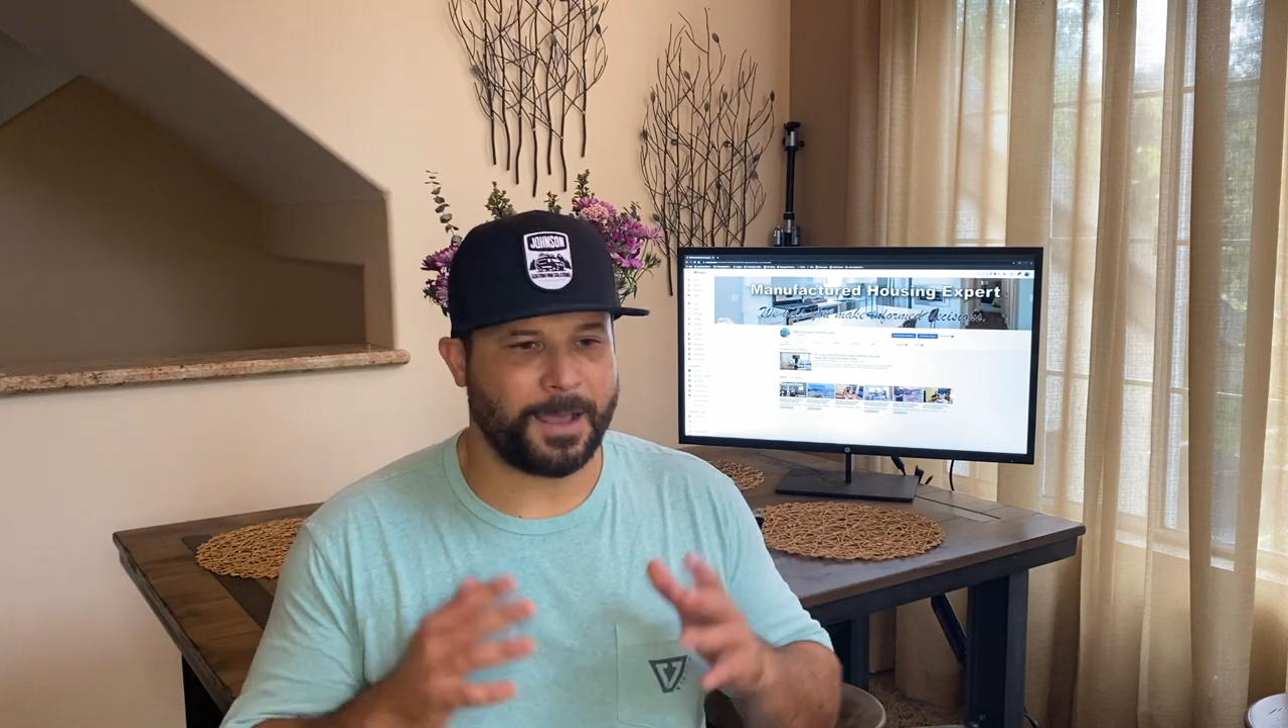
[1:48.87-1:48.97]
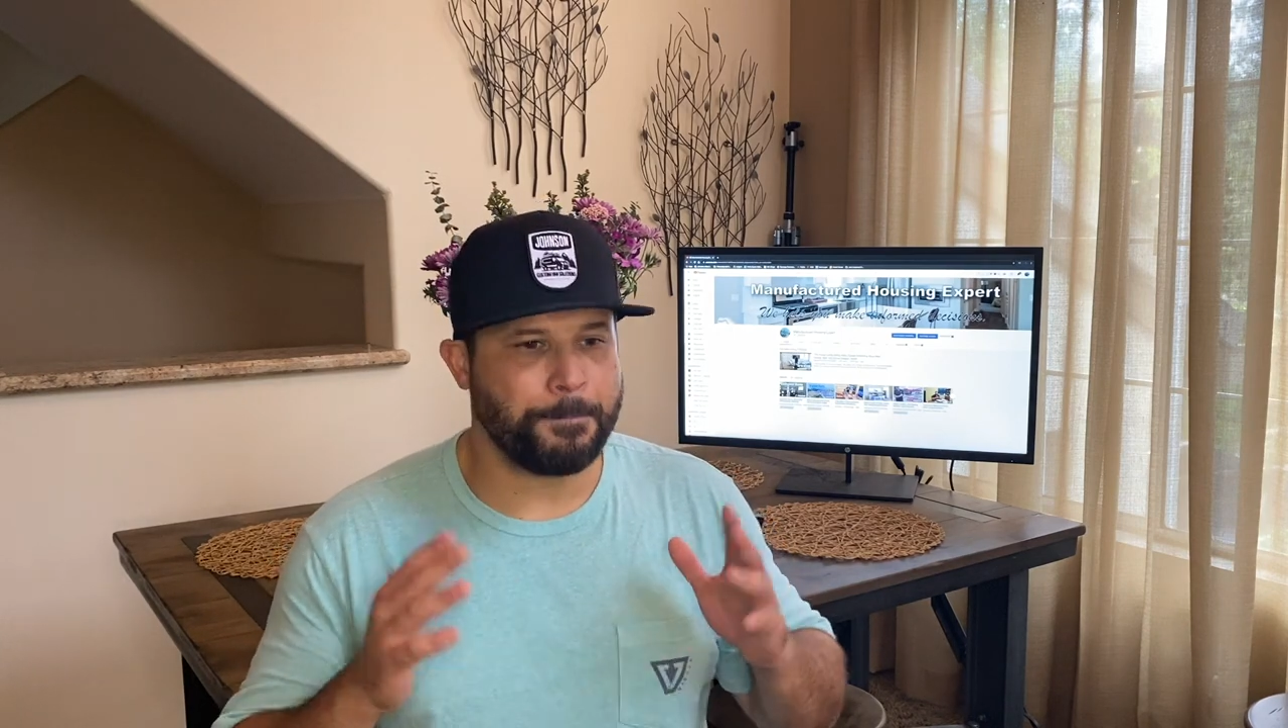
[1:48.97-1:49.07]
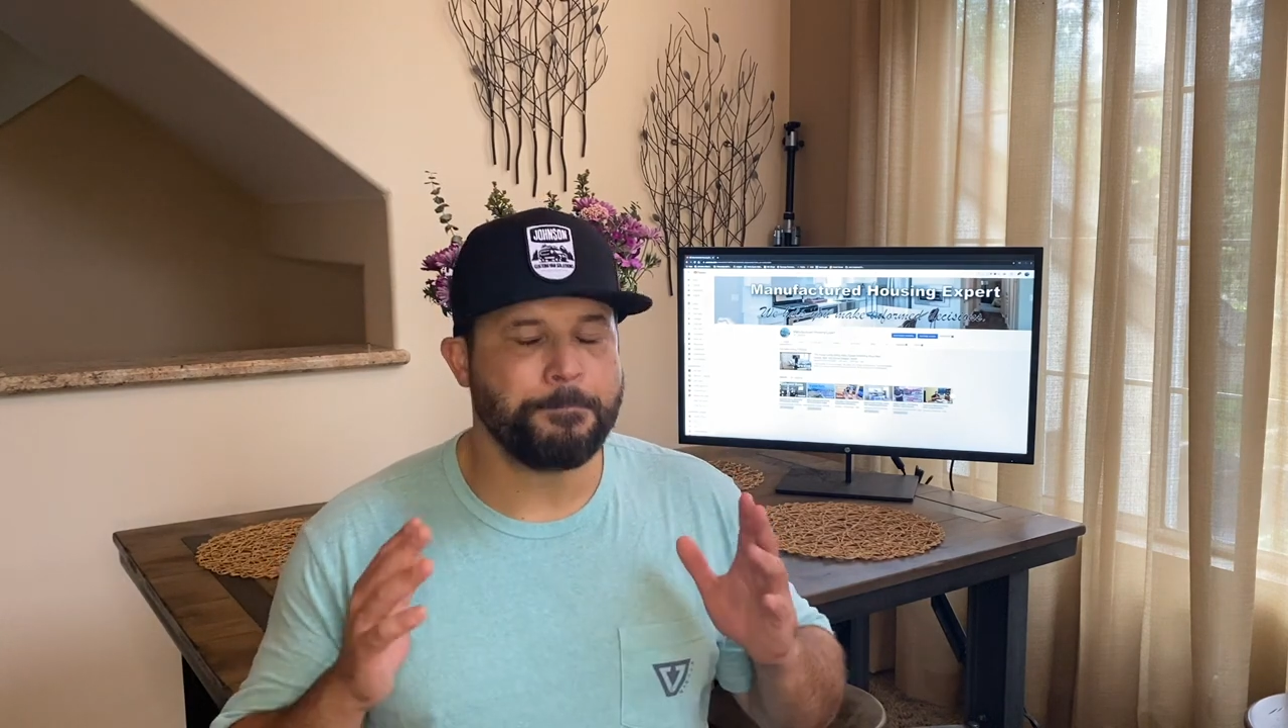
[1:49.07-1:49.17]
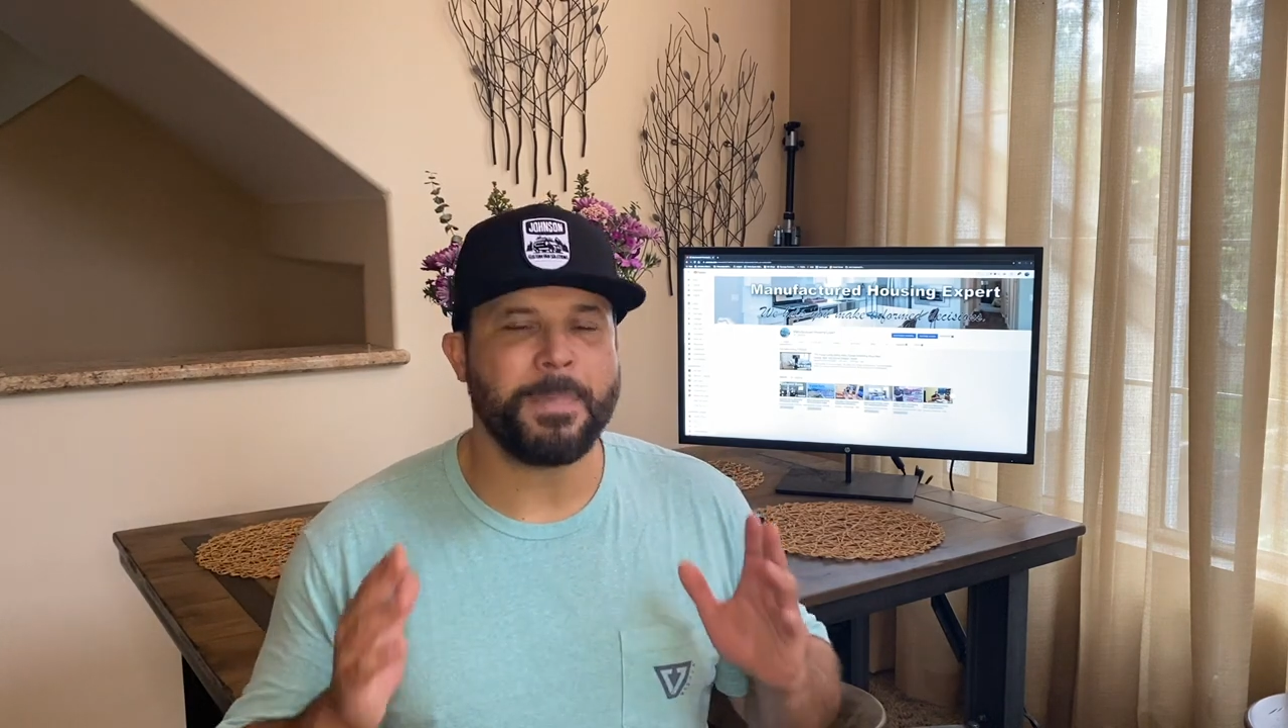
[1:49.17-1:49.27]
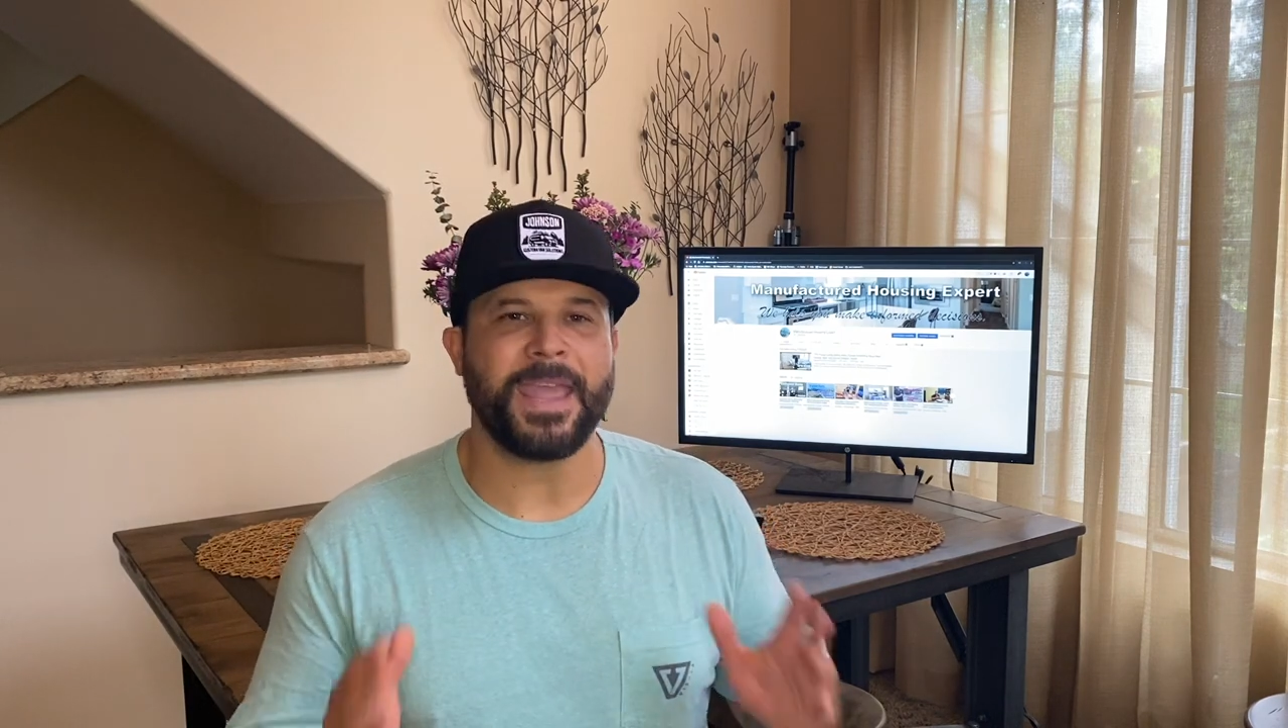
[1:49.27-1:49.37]

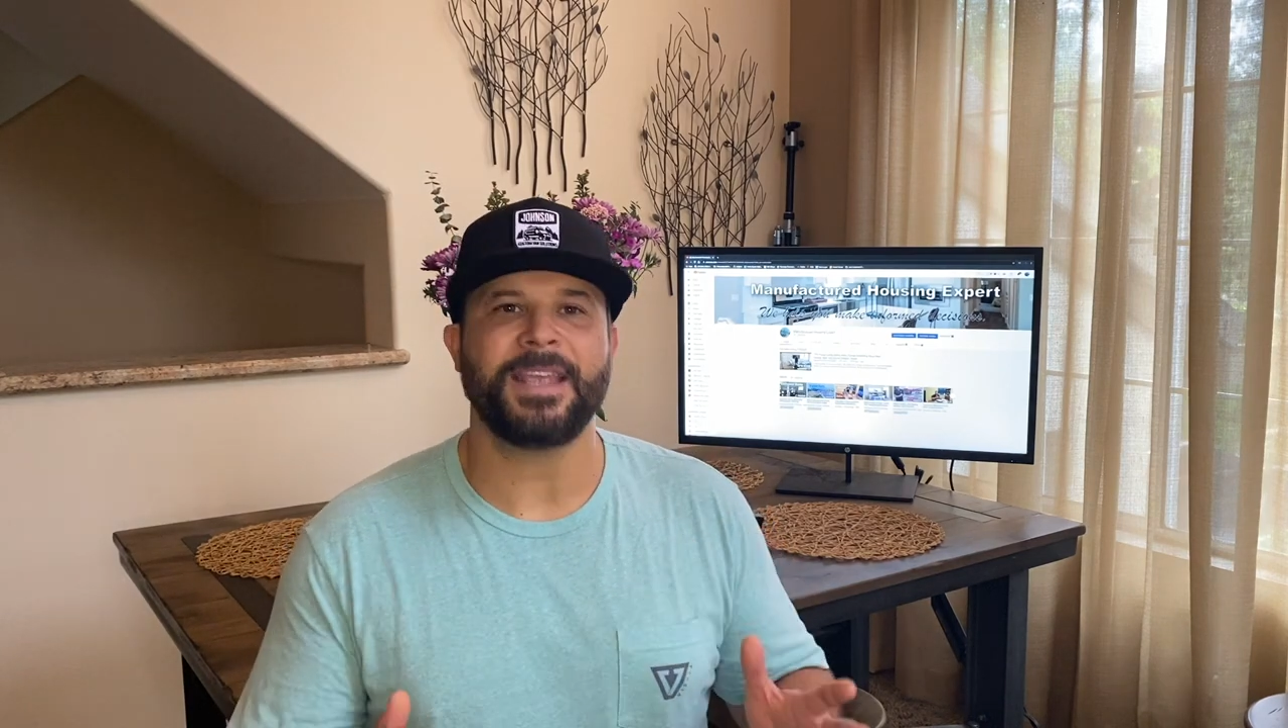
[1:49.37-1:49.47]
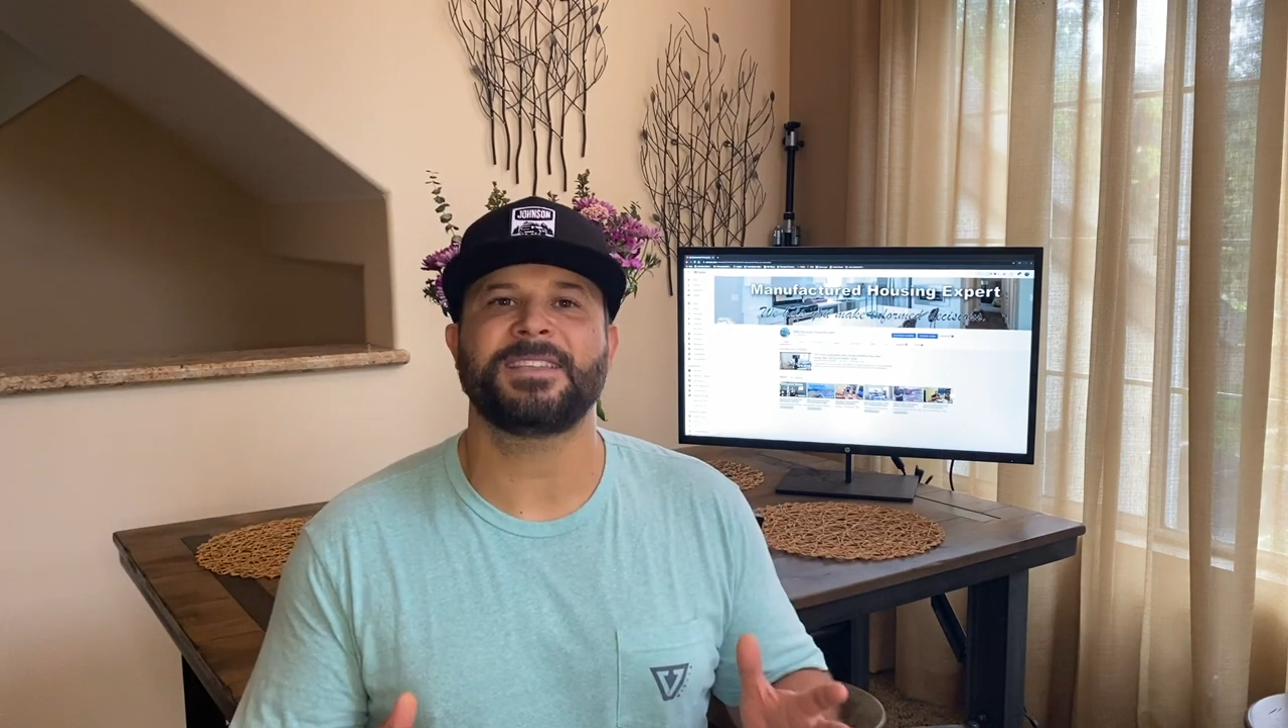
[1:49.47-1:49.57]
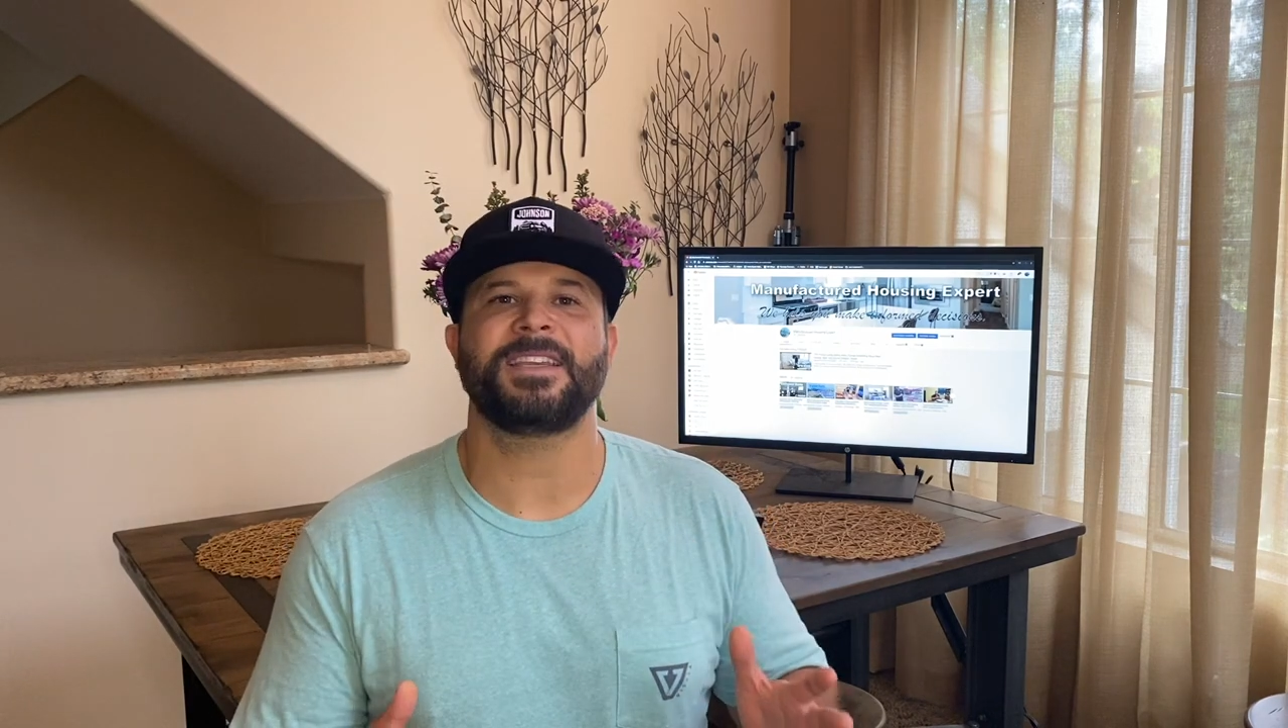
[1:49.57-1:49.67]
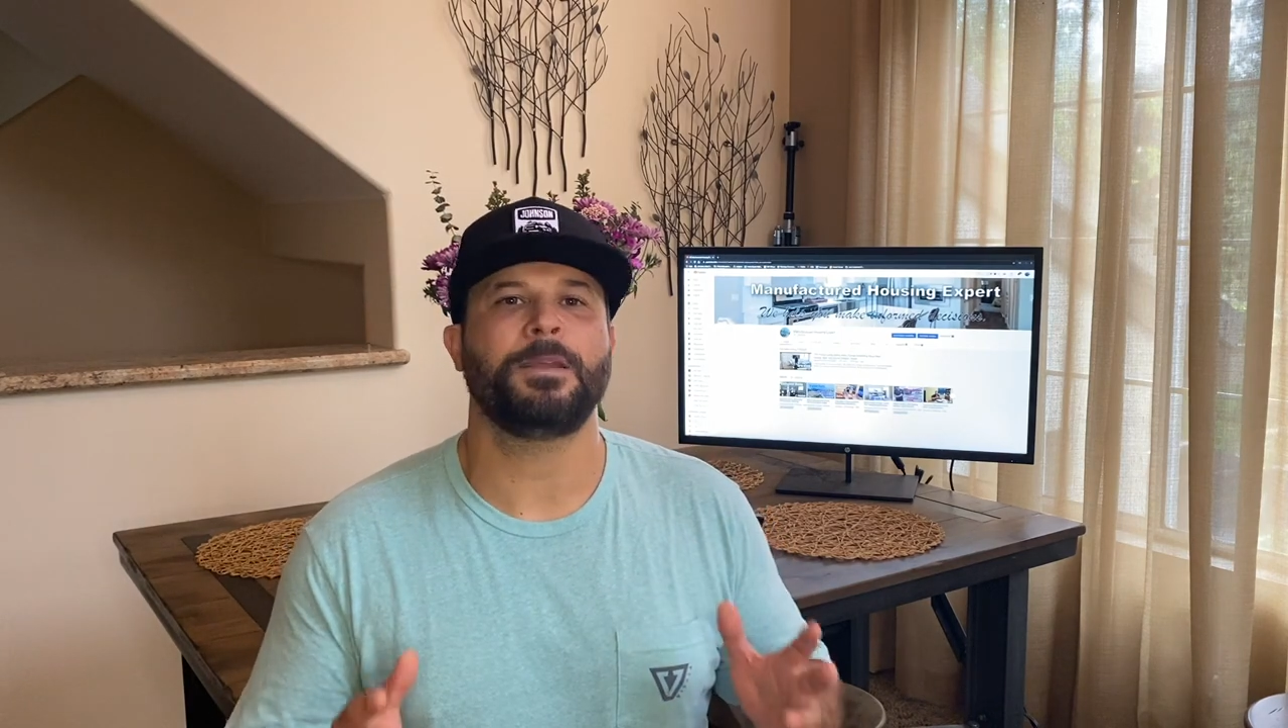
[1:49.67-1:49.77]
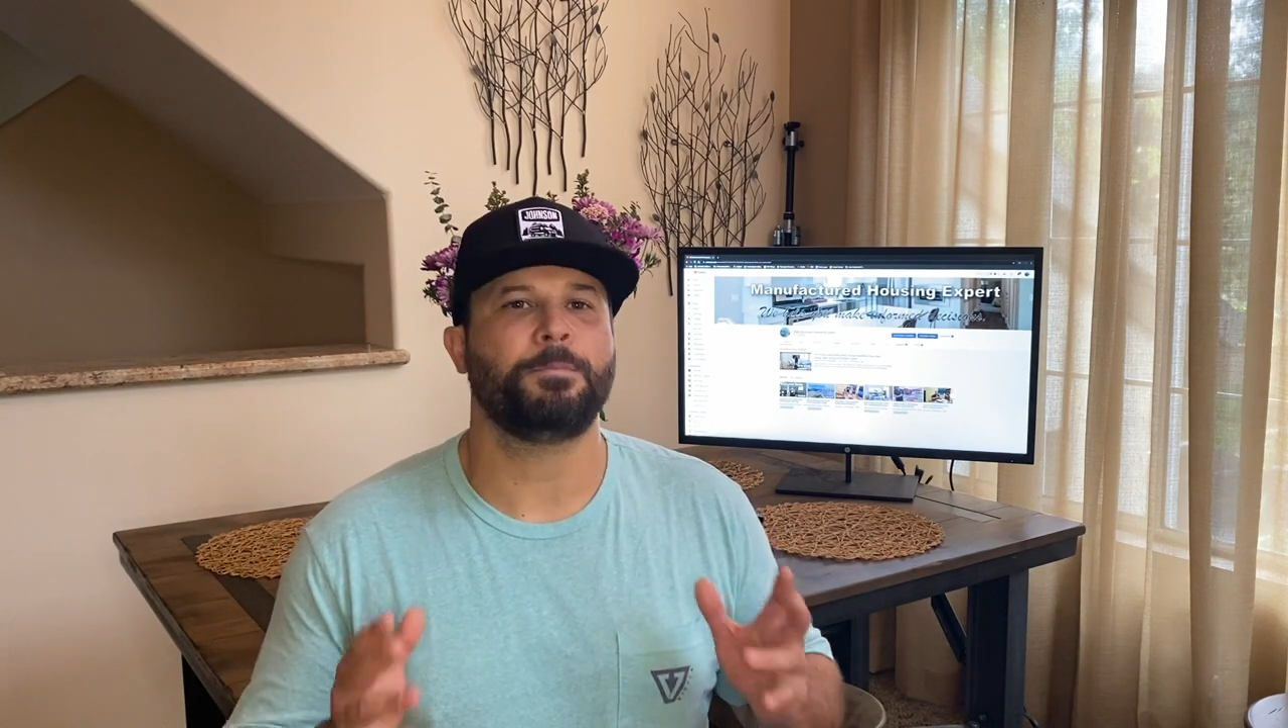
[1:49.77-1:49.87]

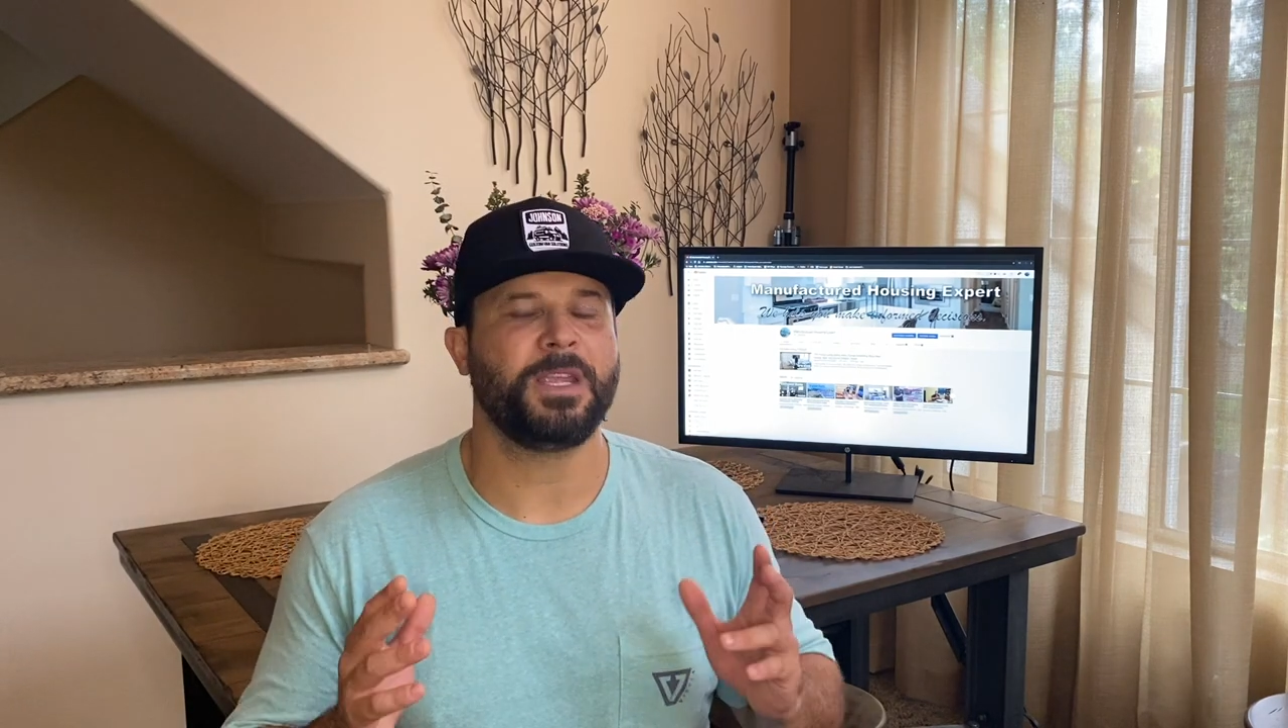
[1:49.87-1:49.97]
amazing